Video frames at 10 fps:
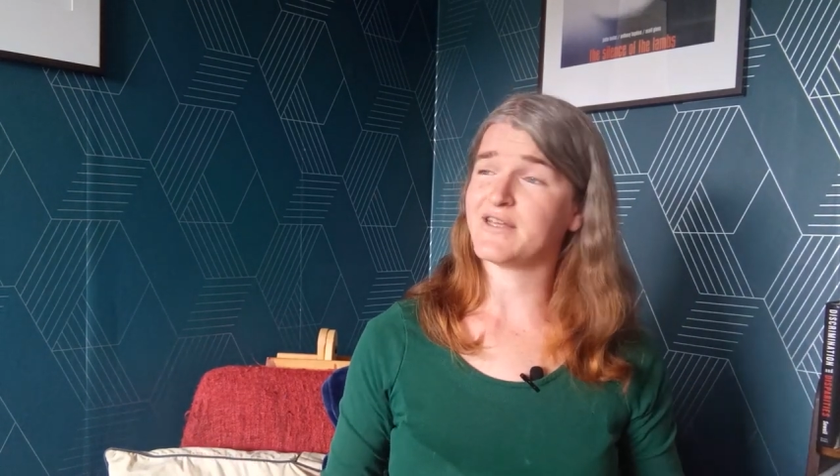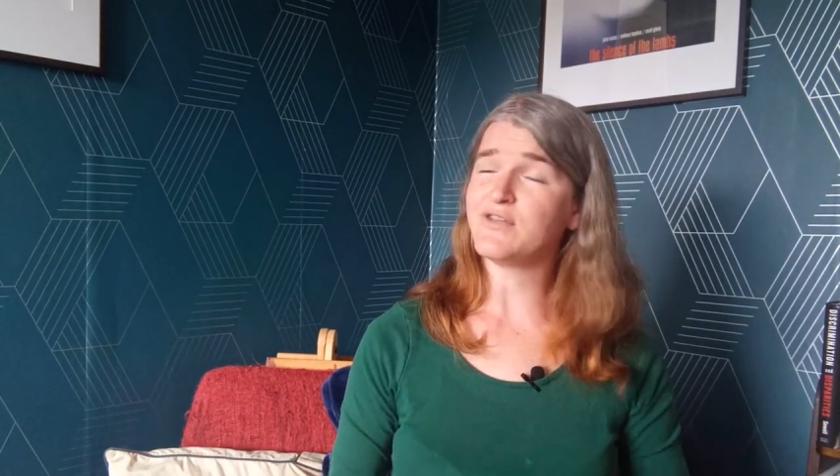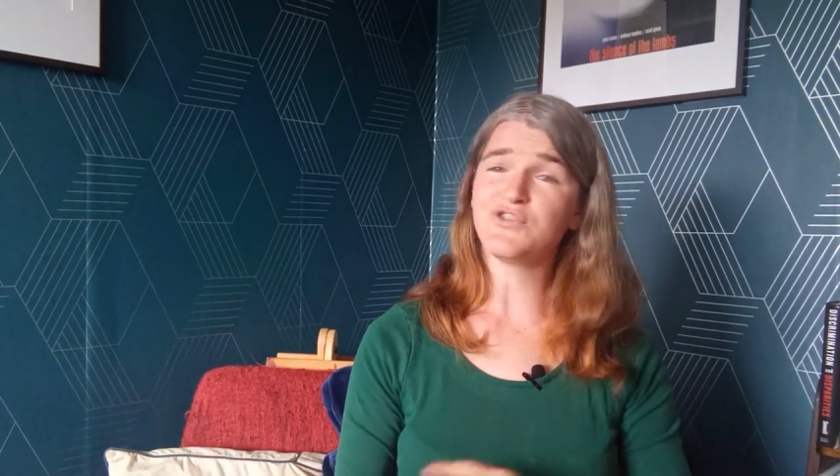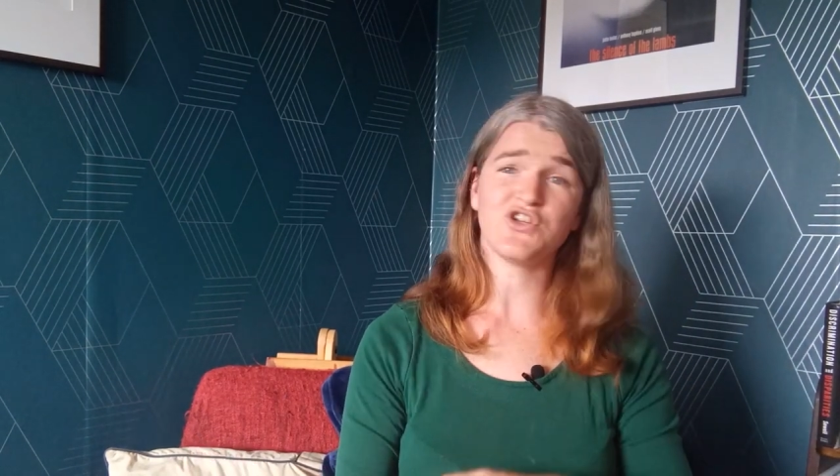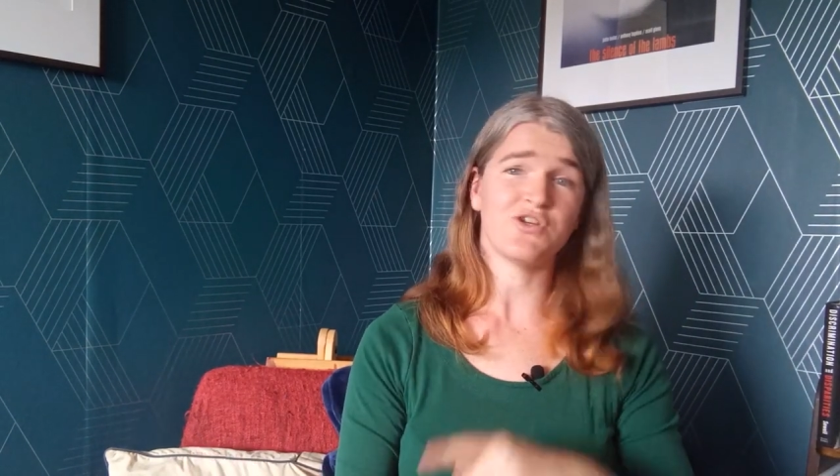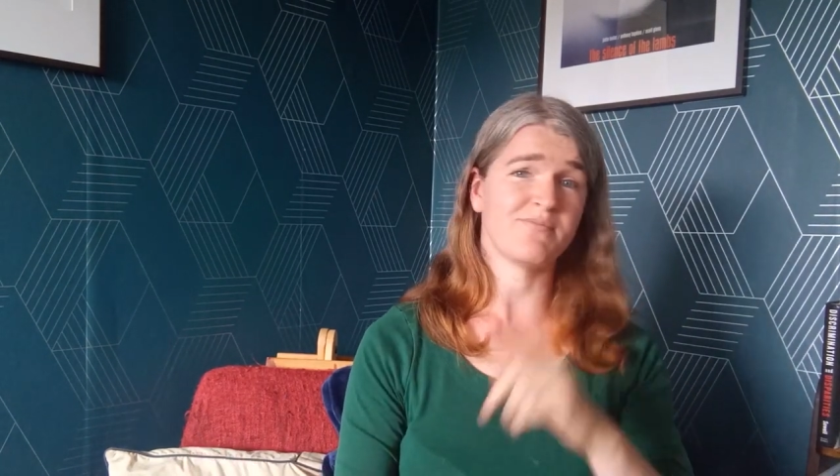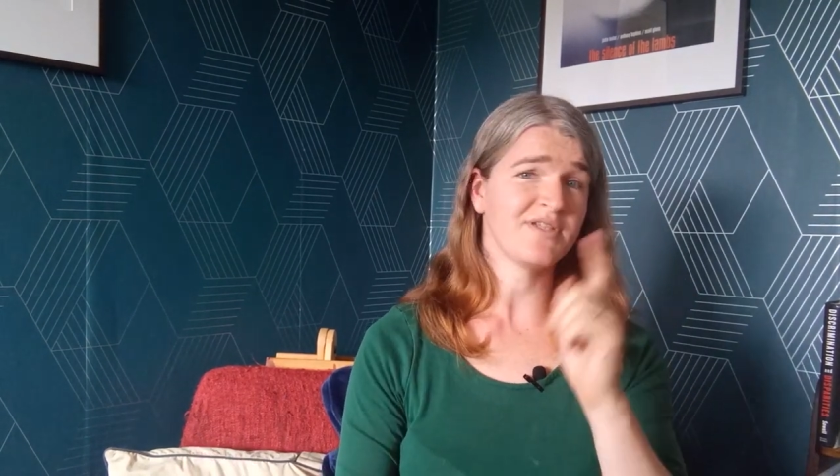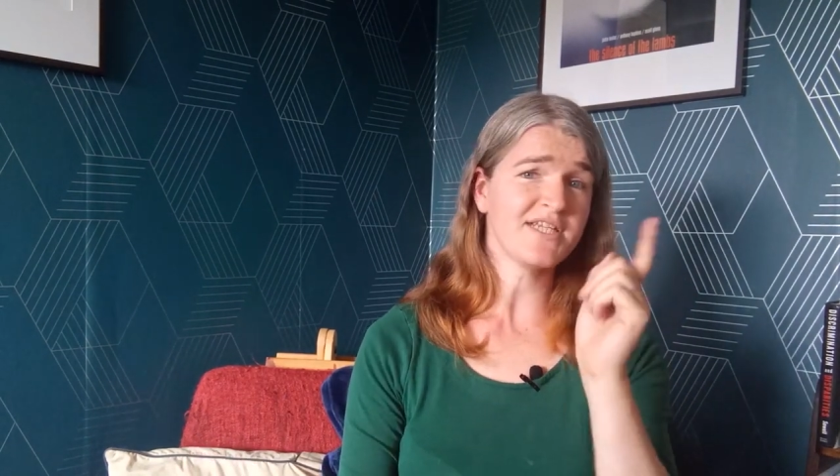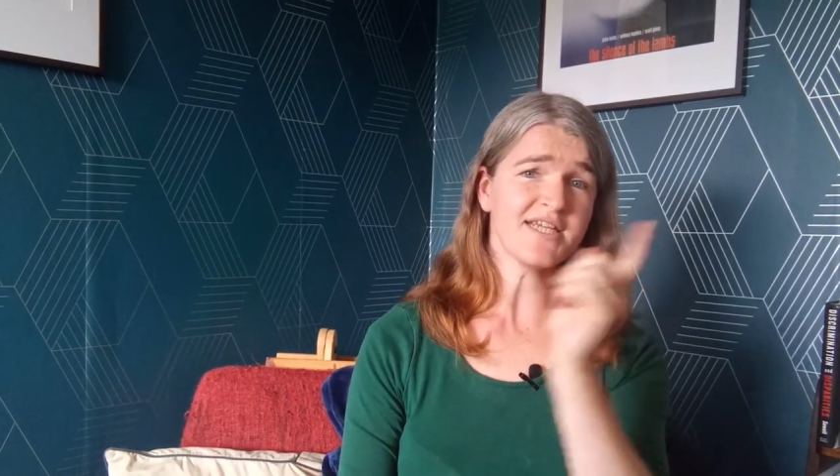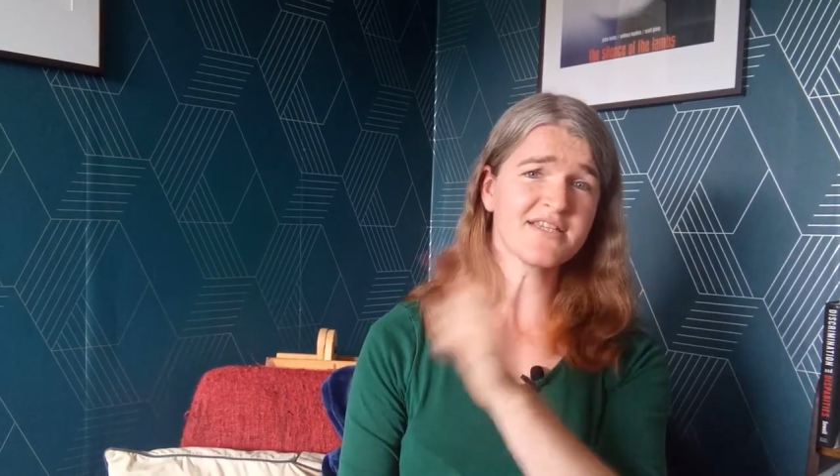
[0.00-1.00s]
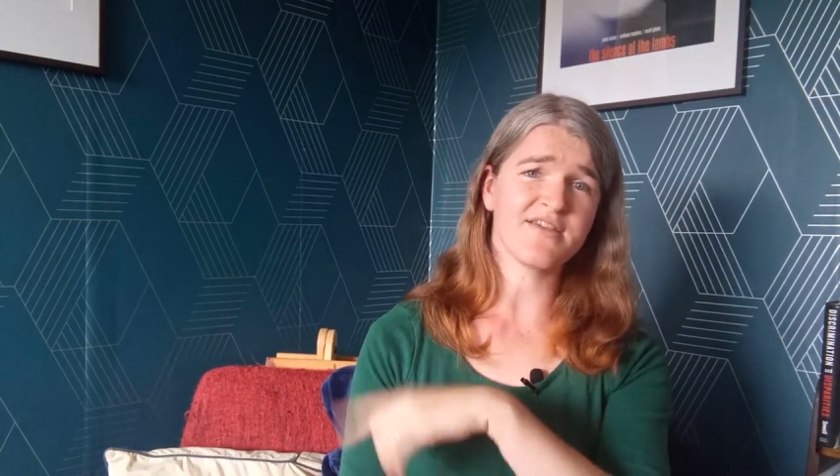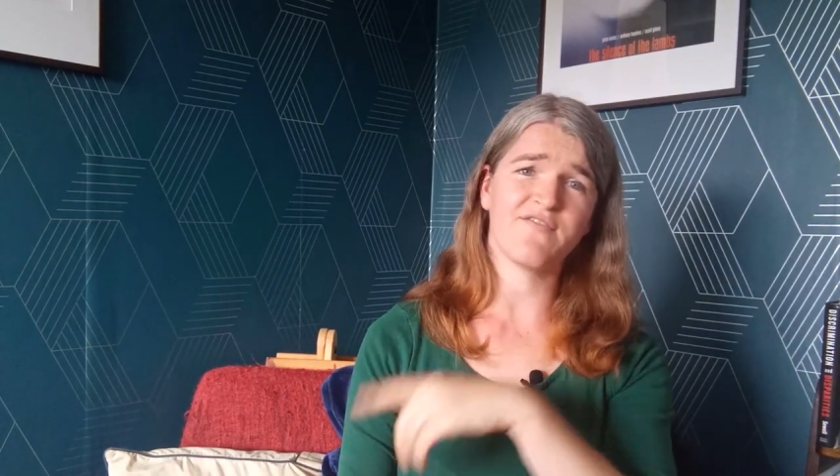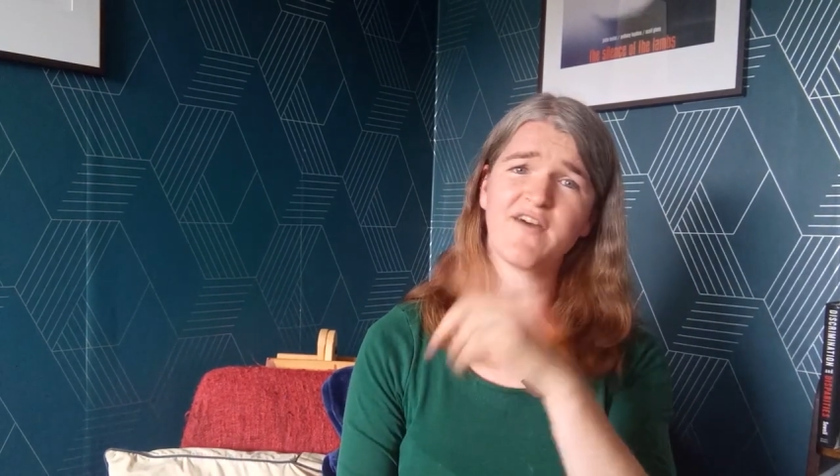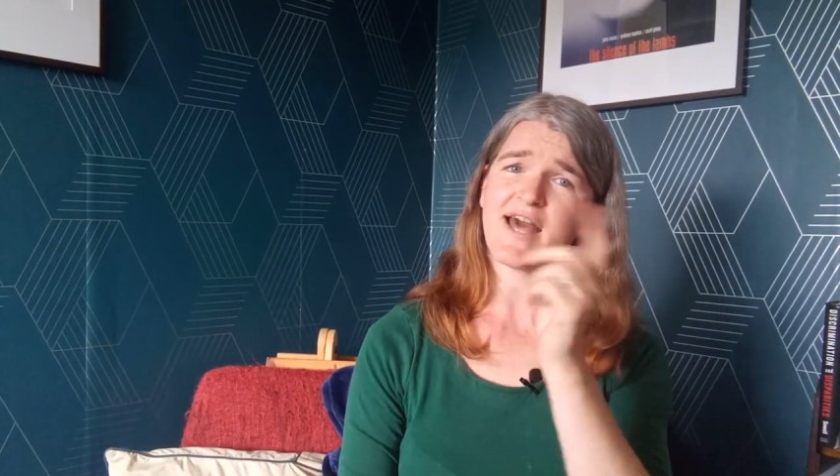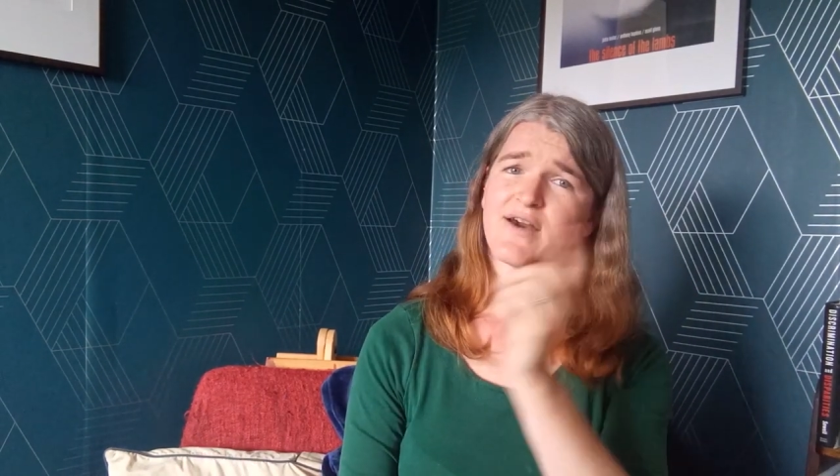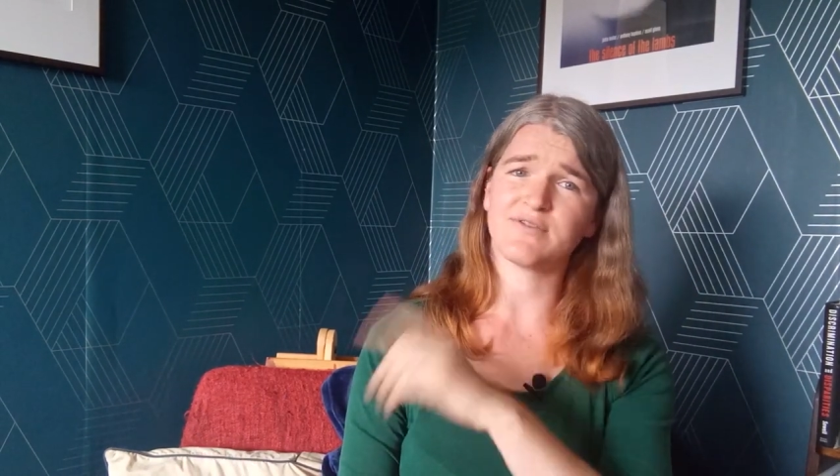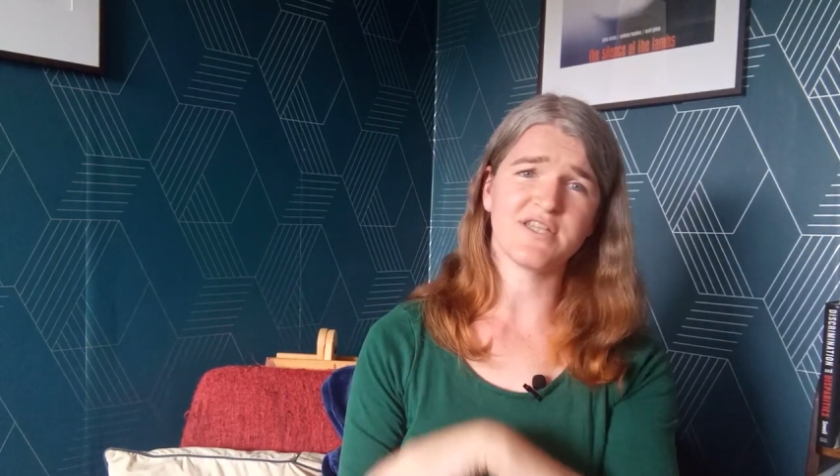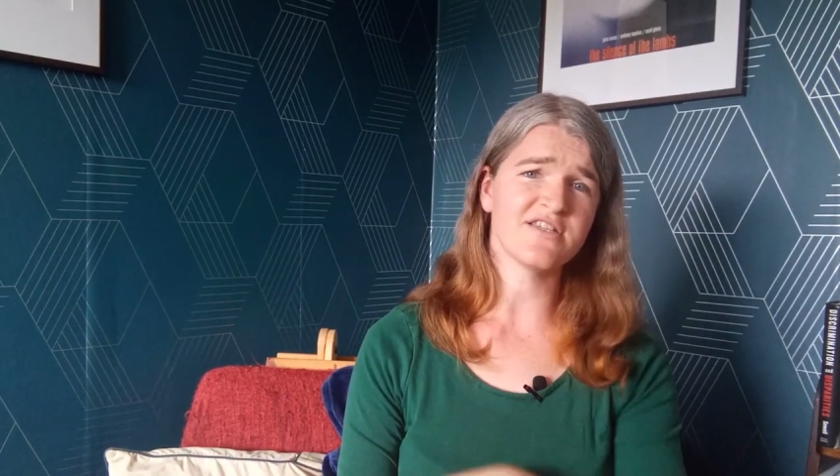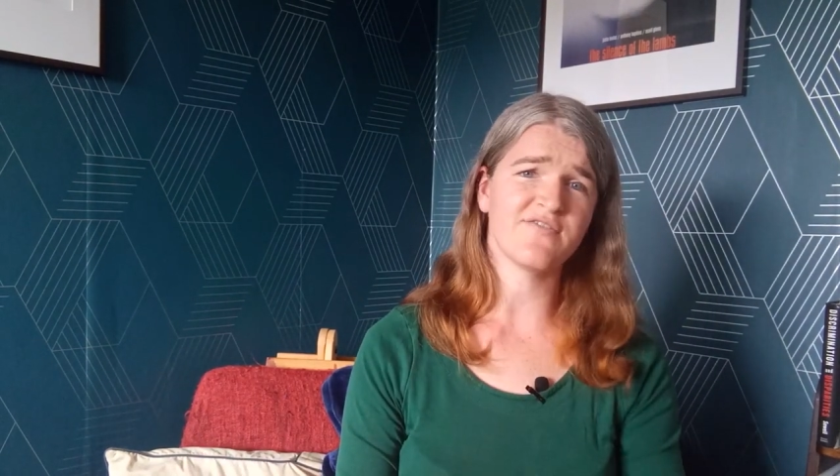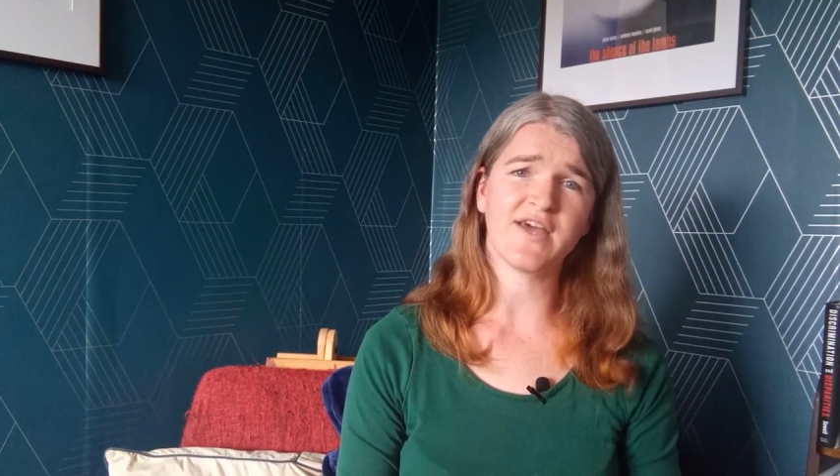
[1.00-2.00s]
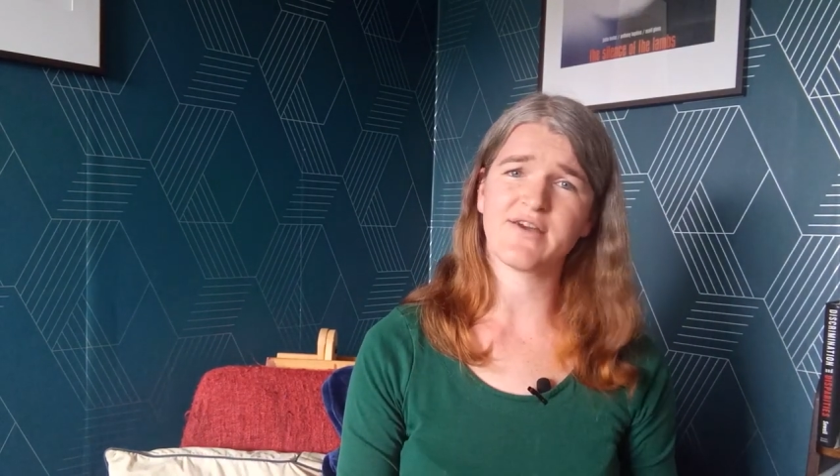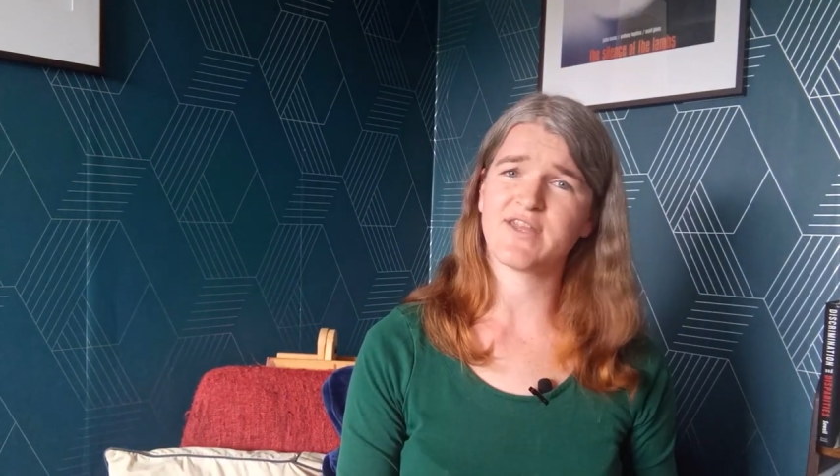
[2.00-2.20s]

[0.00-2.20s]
YouTube, disavow, disavow.